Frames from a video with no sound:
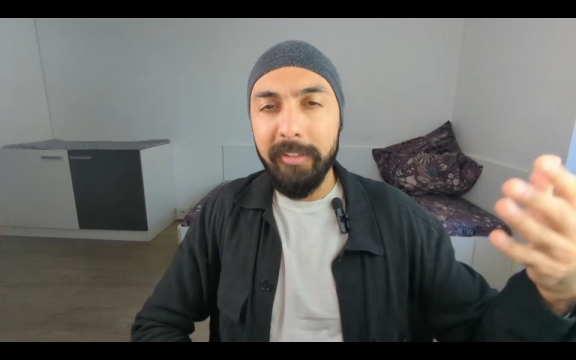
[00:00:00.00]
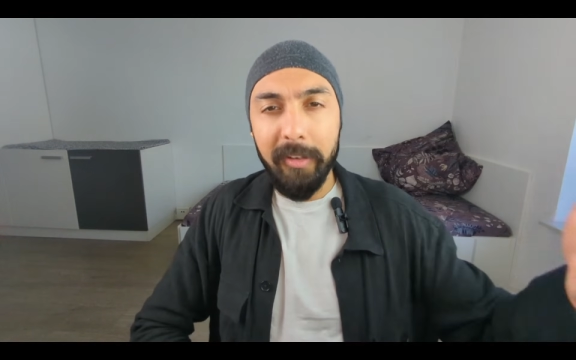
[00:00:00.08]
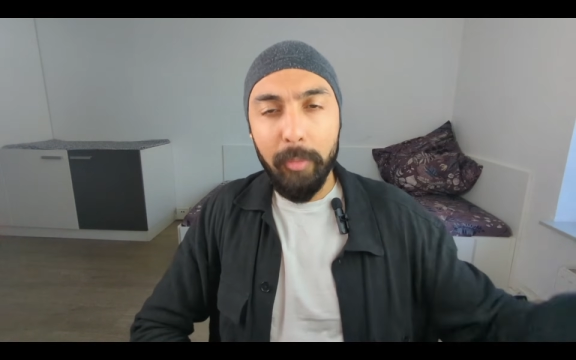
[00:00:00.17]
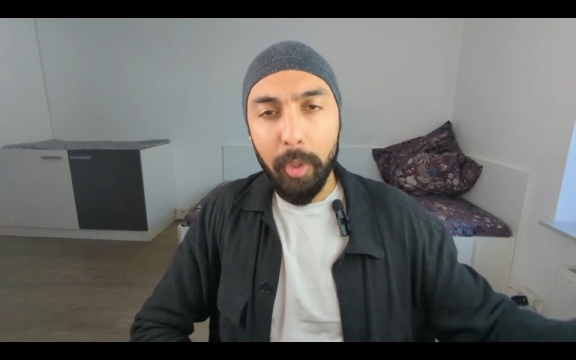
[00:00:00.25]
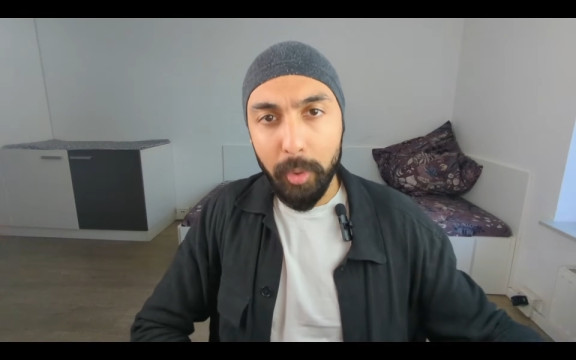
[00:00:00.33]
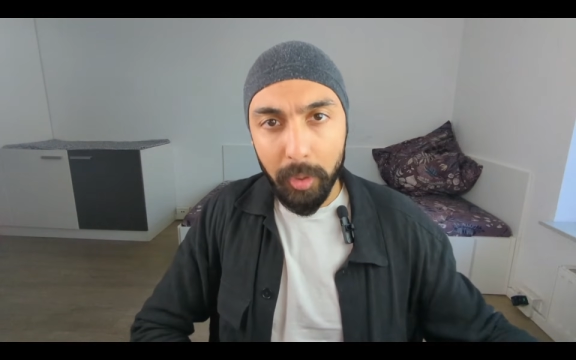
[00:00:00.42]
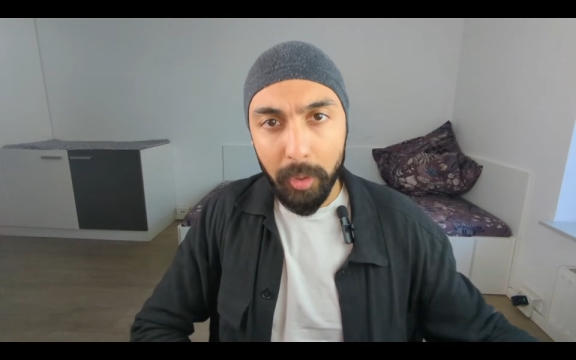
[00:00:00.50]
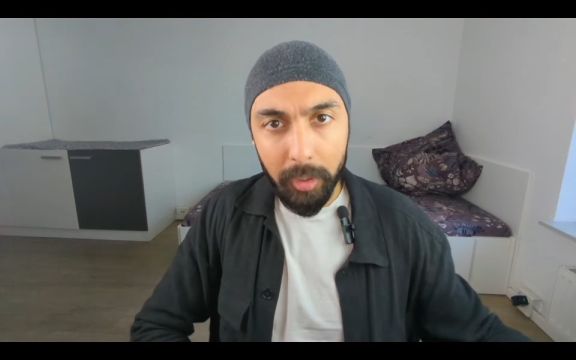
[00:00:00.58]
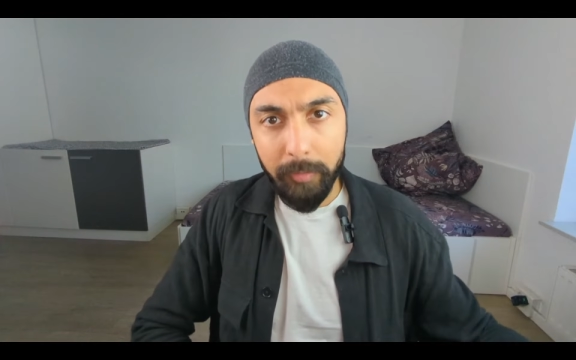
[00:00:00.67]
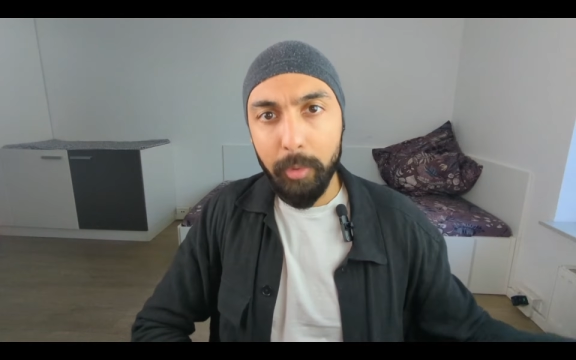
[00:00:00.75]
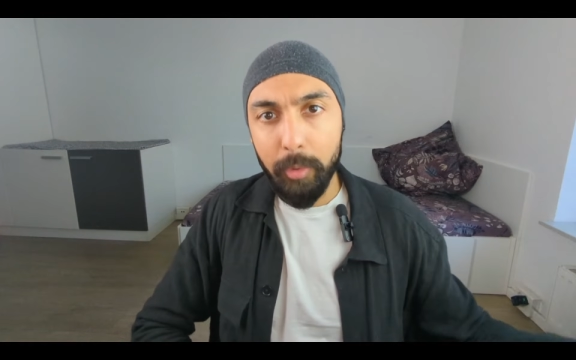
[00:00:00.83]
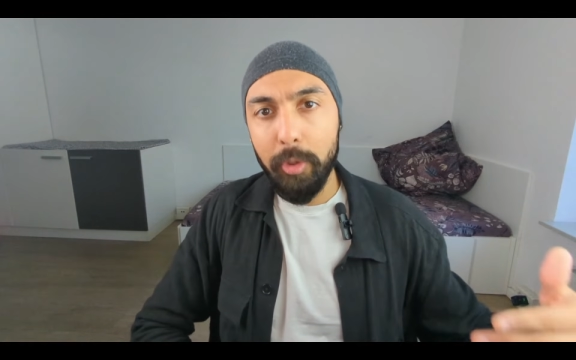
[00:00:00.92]
I want to
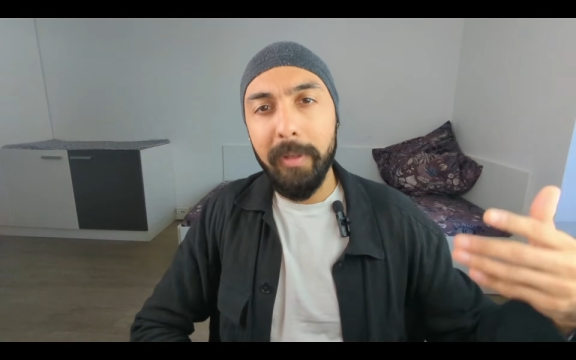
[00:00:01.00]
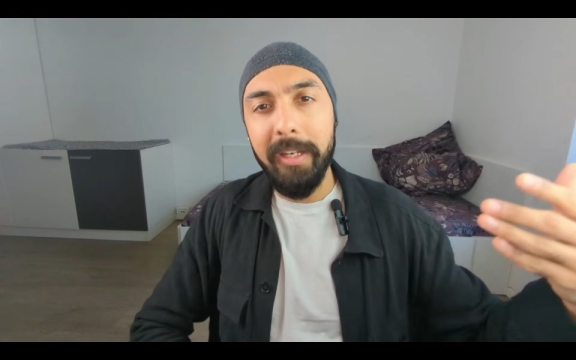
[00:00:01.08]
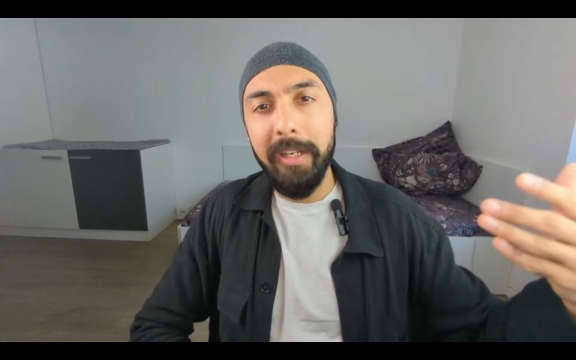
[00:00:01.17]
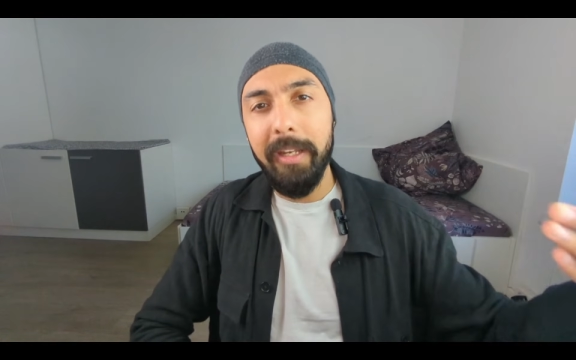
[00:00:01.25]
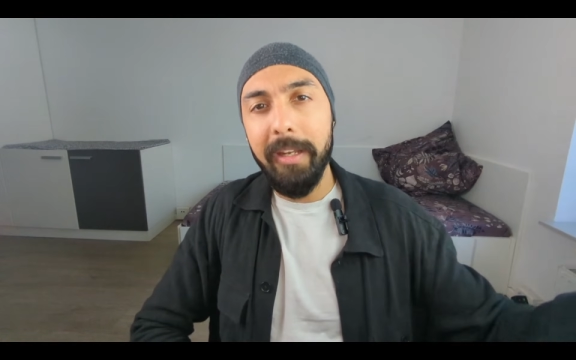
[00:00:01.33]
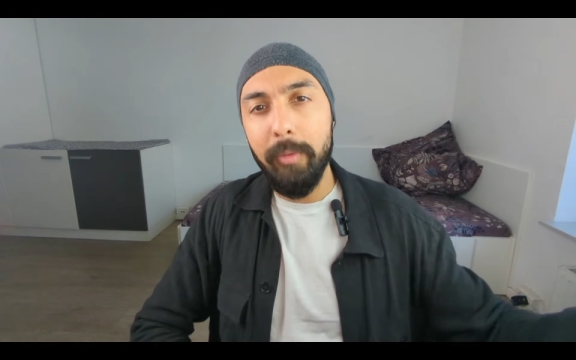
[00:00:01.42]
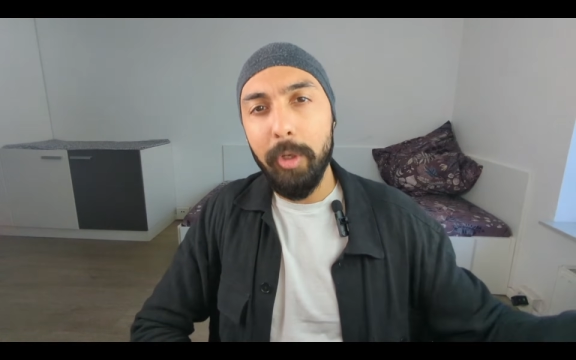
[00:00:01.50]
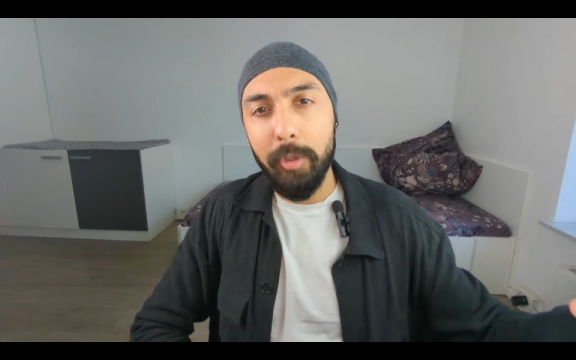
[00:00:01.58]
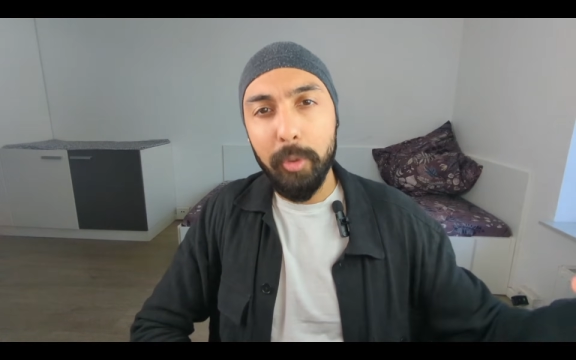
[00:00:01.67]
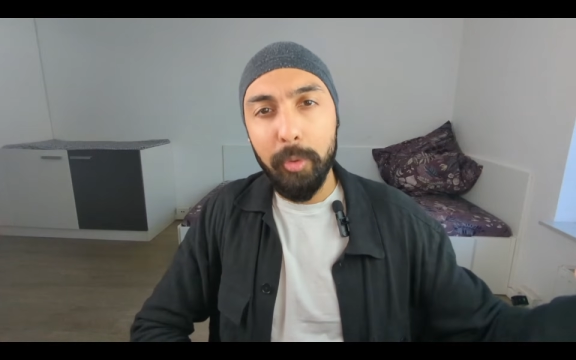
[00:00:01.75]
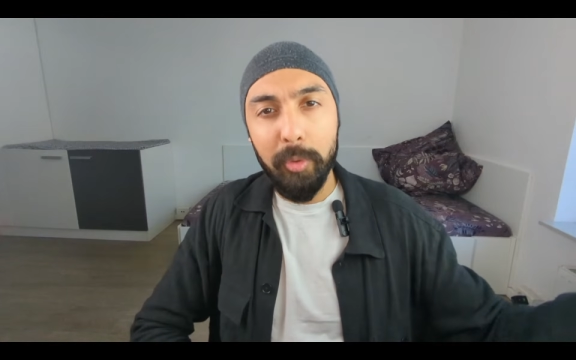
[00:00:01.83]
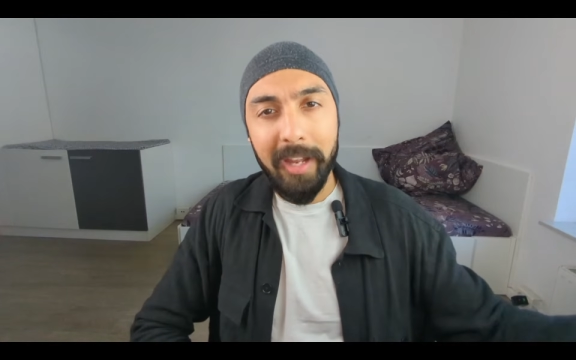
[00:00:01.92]
earn more money, I want
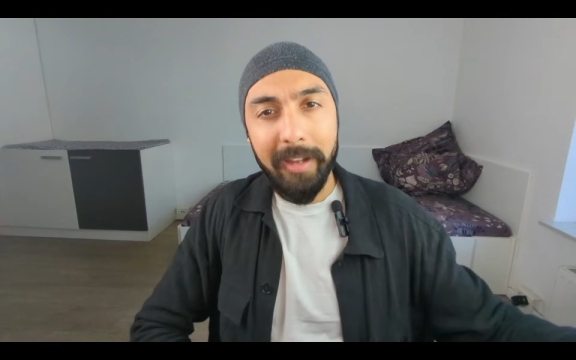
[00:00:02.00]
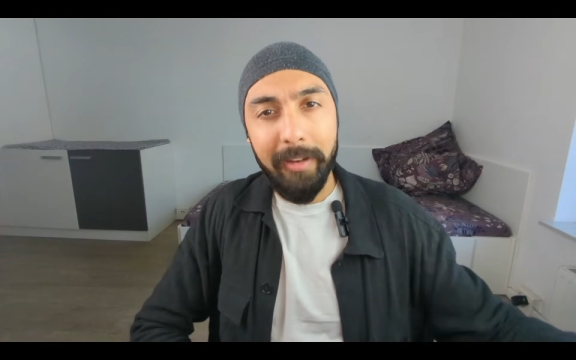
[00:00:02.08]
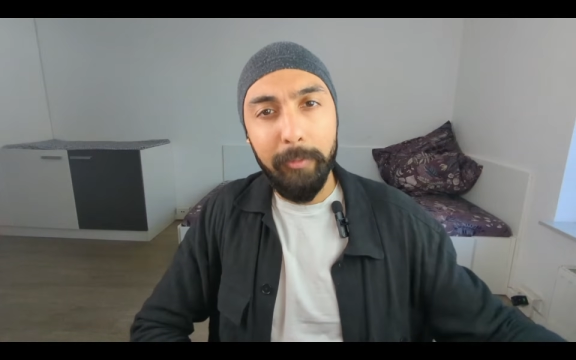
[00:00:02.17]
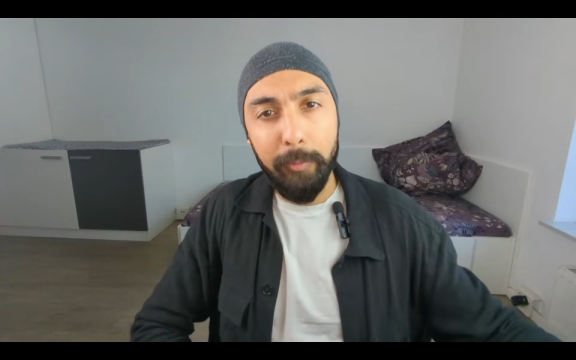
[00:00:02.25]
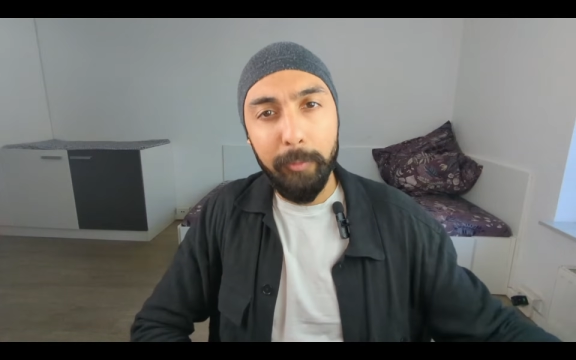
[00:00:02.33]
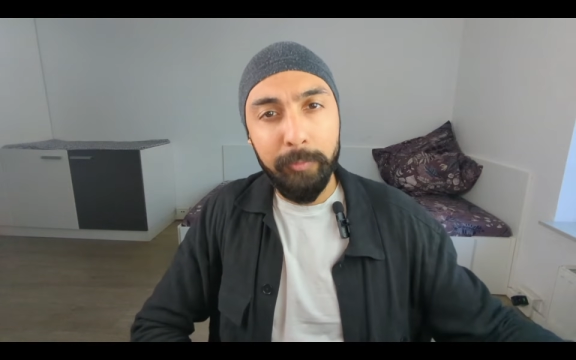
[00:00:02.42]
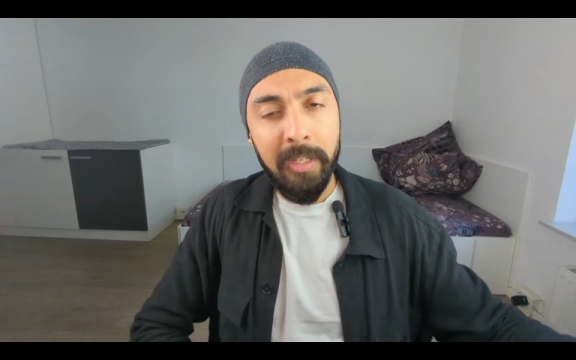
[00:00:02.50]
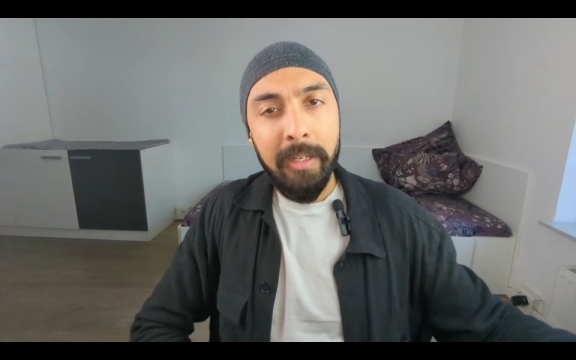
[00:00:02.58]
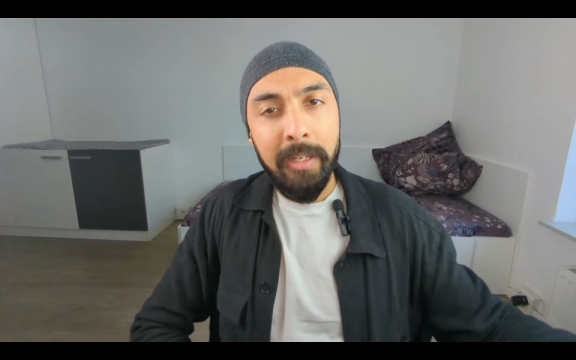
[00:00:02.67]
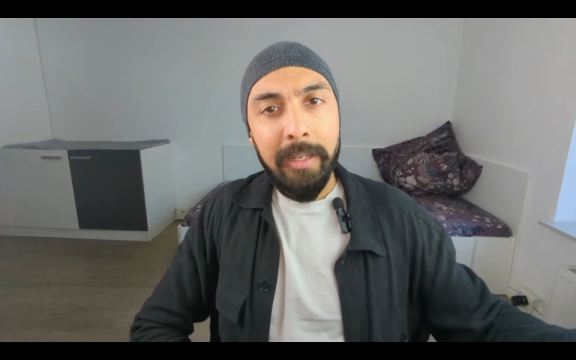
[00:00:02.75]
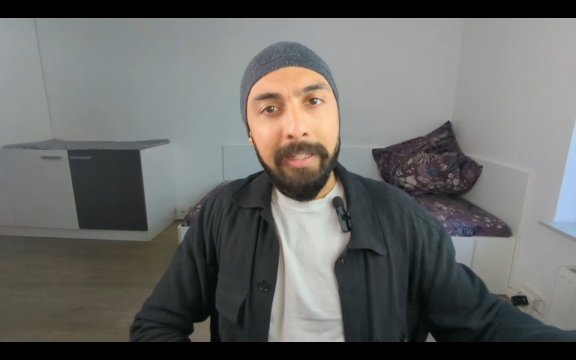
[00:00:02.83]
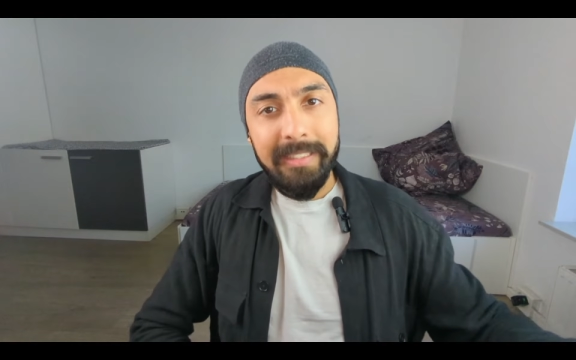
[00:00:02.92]
to have a
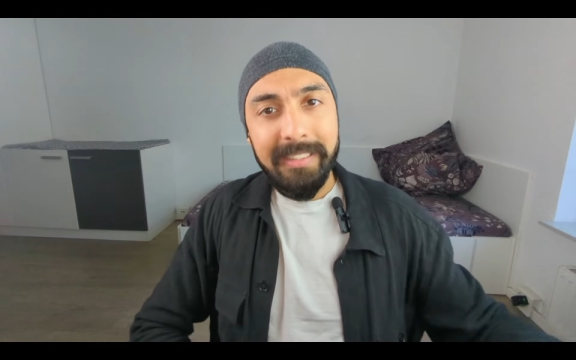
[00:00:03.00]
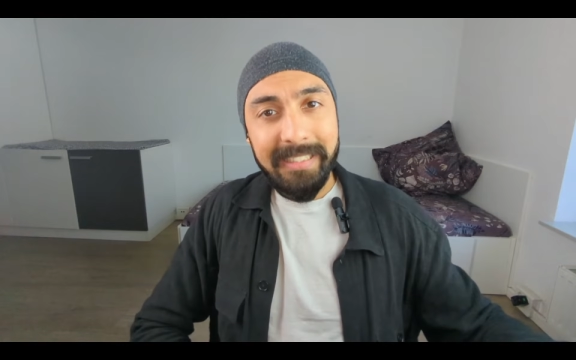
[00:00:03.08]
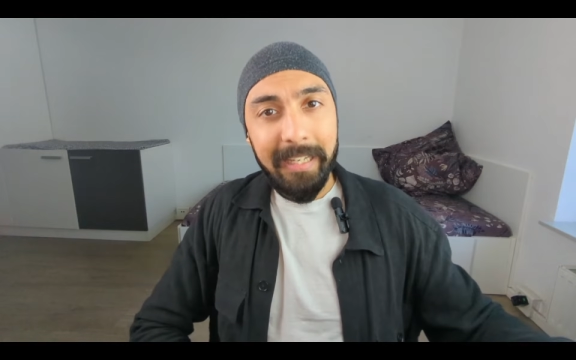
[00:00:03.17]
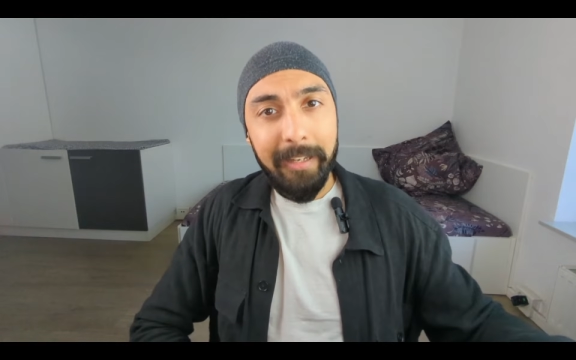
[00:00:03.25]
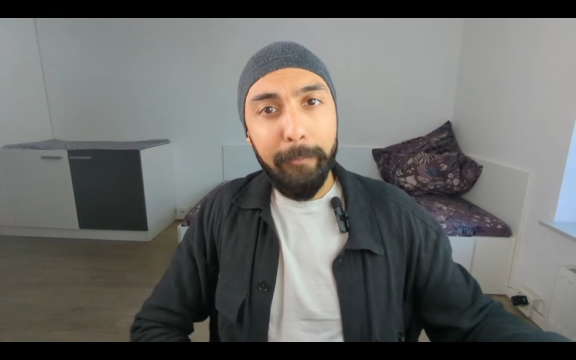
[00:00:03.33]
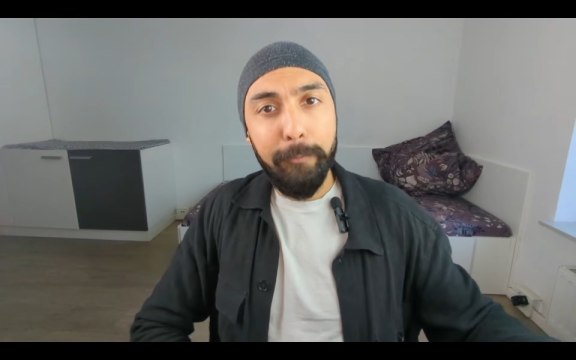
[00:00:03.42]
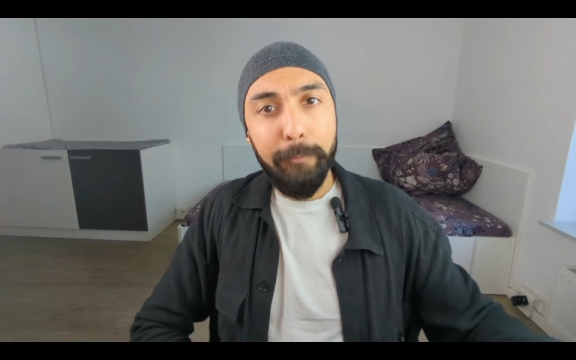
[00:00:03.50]
safe